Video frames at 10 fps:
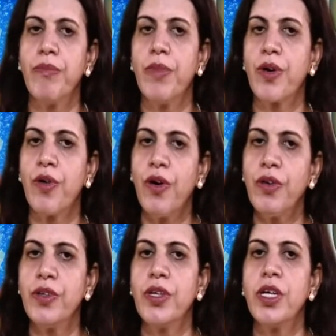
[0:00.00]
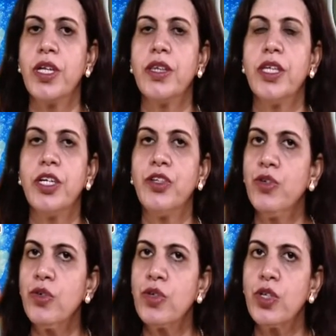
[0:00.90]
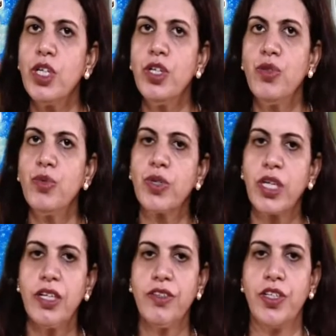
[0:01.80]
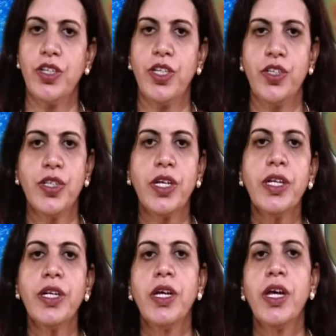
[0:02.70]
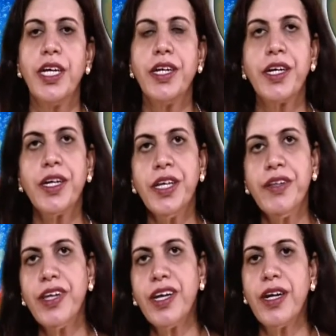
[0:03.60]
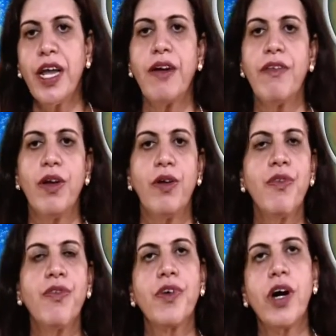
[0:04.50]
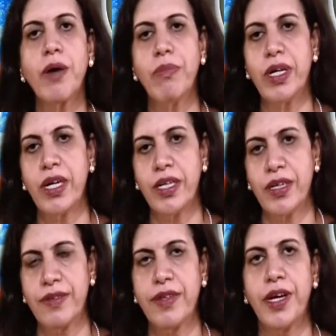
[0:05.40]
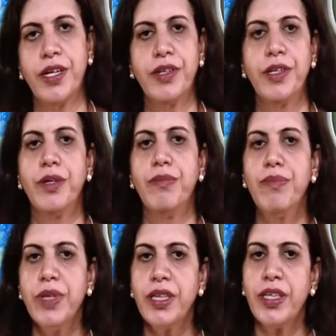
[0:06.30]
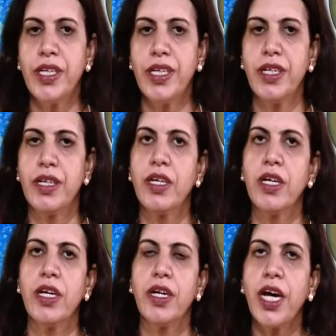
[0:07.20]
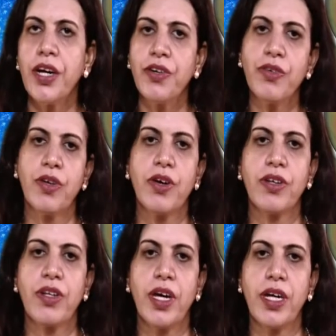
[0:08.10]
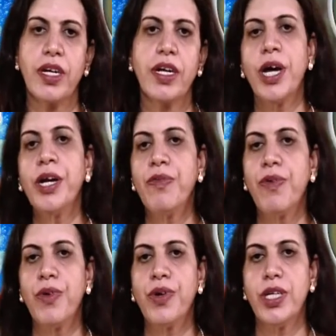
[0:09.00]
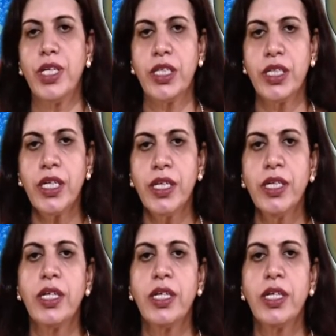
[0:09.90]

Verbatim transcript: because they took into consideration increasing level of carbon dioxide, methane, nitrous oxide and fluorinated